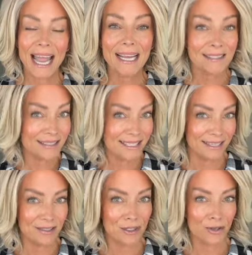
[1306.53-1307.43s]

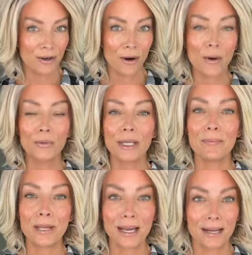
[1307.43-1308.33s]
hesitant
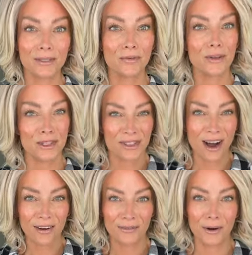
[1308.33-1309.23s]
only because of the
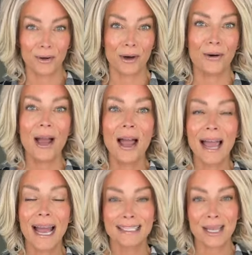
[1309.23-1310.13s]
stock photo.
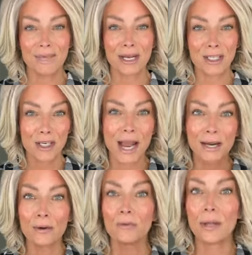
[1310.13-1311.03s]
As I mentioned,
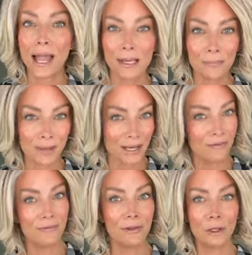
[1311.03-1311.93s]
I don't like
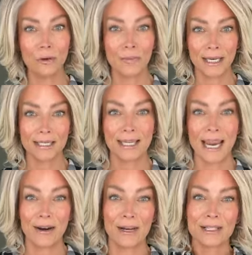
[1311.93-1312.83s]
big voluminous
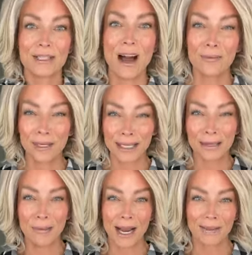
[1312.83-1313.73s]
hair. It's not
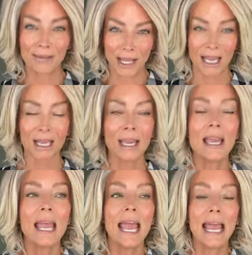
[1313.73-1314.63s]
really my thing,
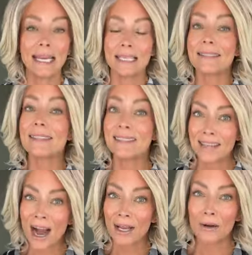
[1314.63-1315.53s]
and it's
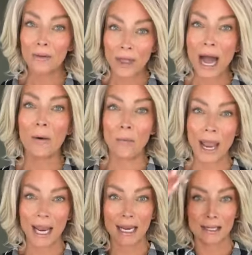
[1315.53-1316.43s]
styled that
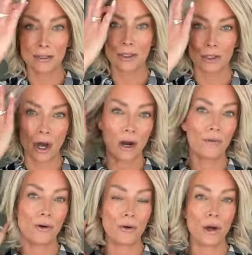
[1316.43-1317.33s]
way in the
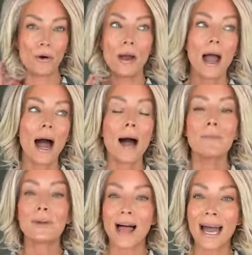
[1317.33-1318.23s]
stock photo.
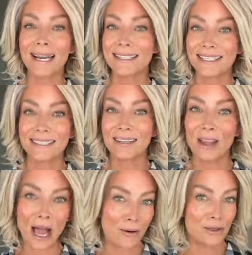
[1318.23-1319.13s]
I'm glad I didn't
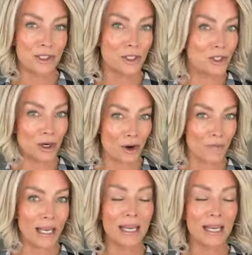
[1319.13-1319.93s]
allow it to deter